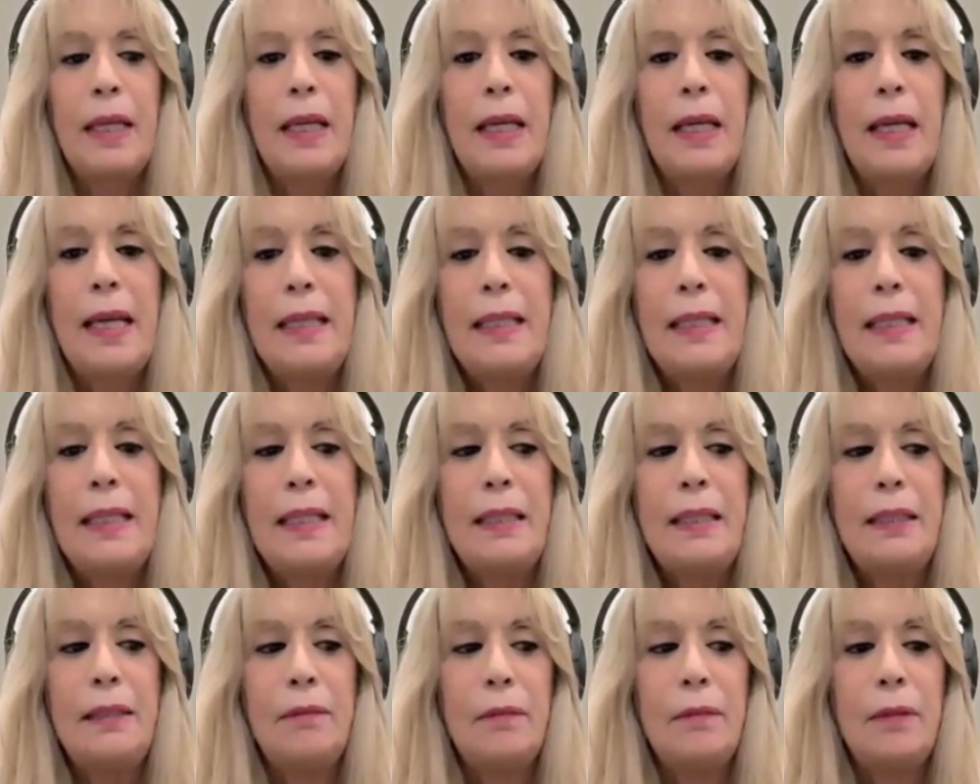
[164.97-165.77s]

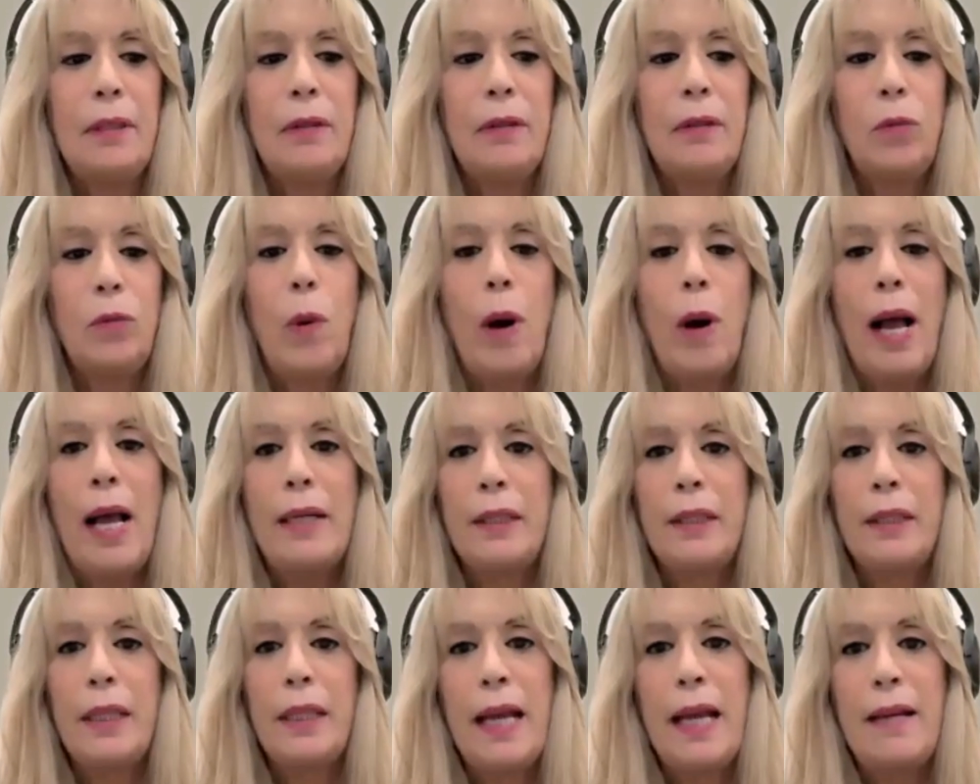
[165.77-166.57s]
any
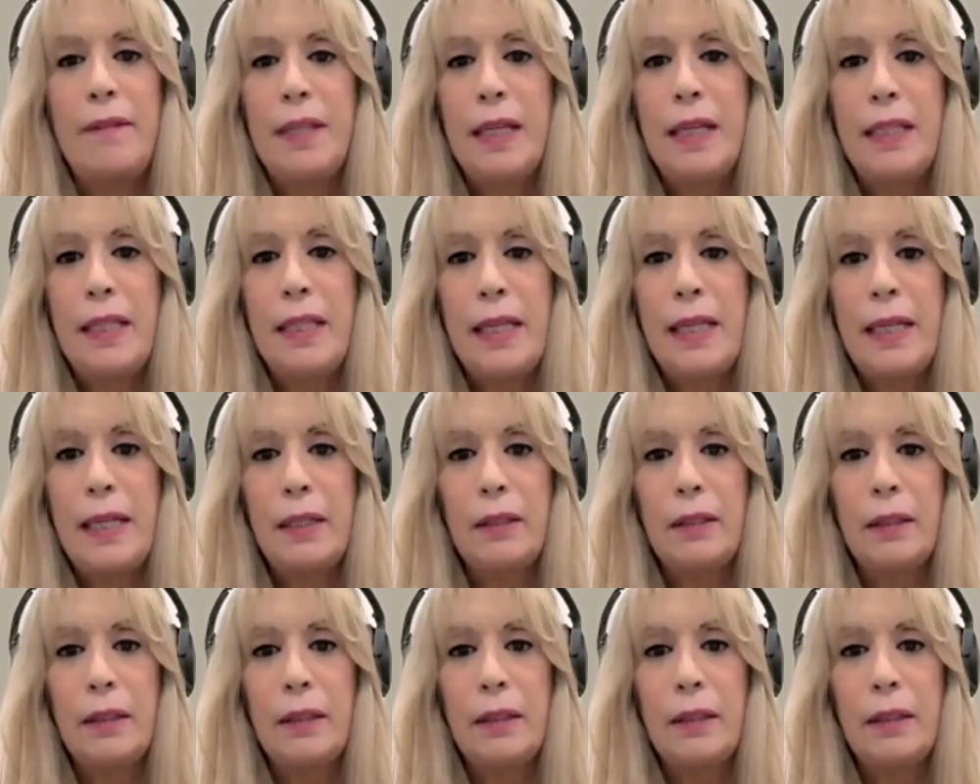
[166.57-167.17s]
wildlife that needed